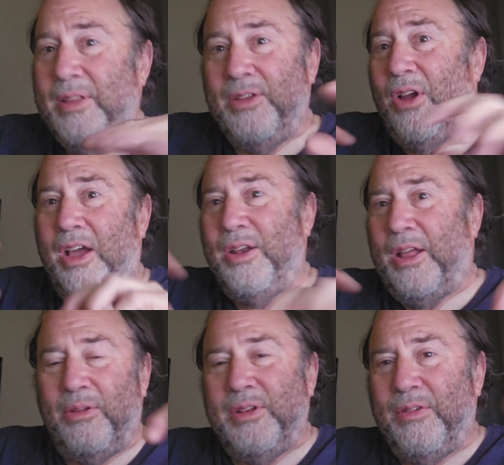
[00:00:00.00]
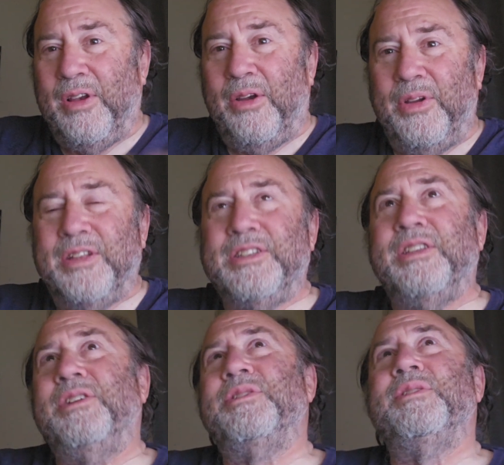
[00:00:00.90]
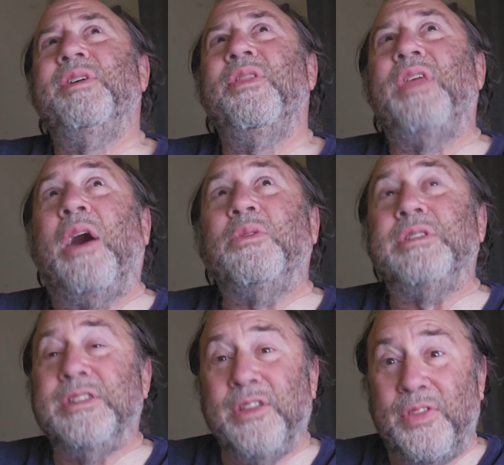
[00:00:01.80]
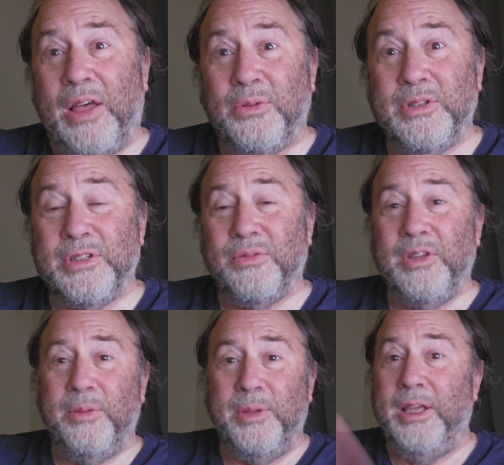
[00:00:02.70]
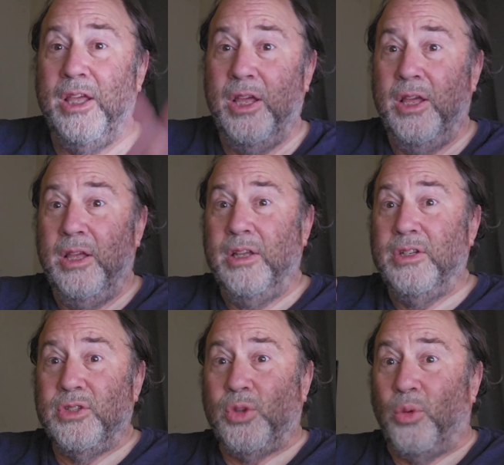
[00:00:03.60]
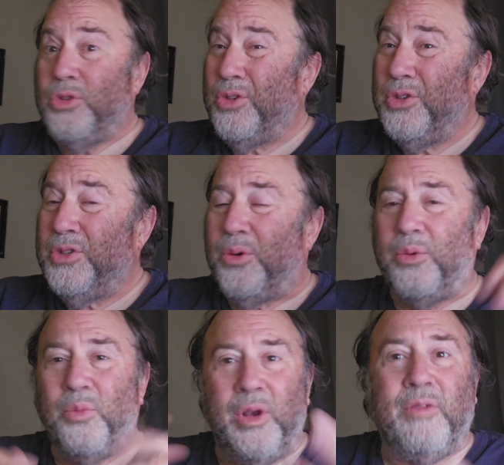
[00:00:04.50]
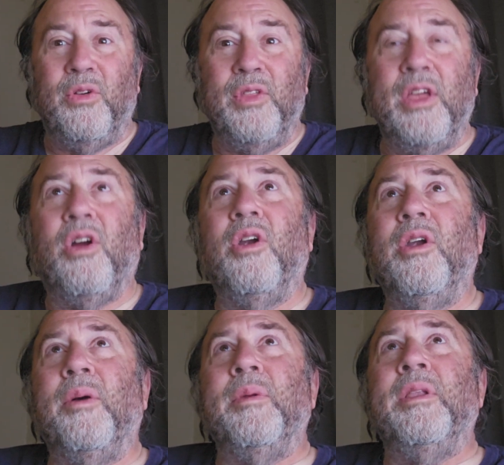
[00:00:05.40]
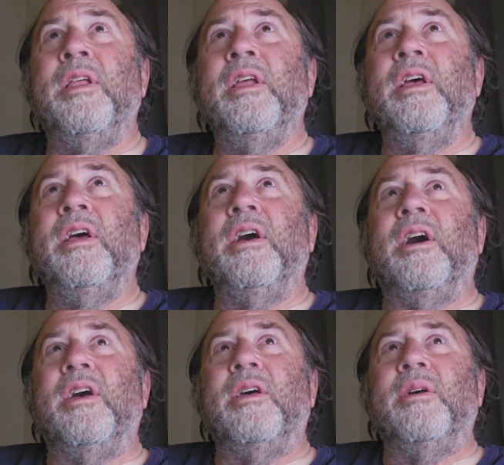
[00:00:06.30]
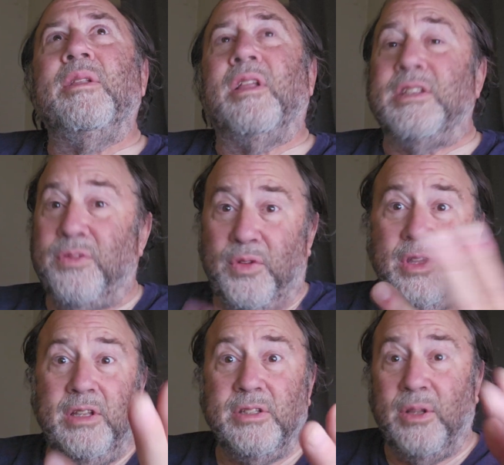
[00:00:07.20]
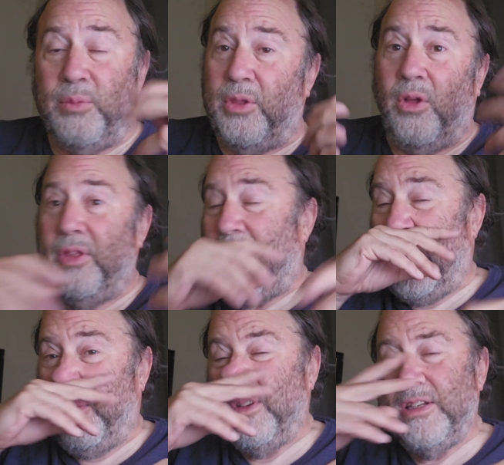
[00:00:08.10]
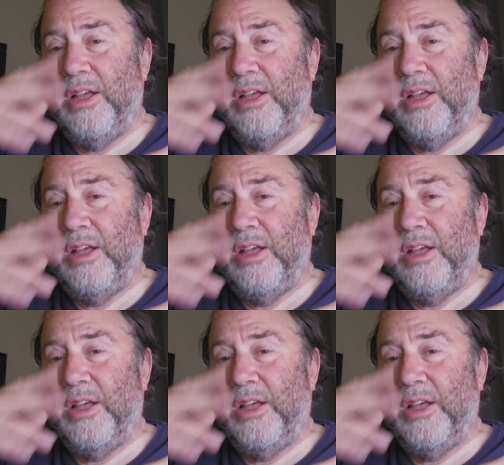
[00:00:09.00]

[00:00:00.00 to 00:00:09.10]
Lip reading: you're hiding out in different areas, and there's thousands and thousands of enemy soldiers or whatever they are. A lot of civilians, all the cameras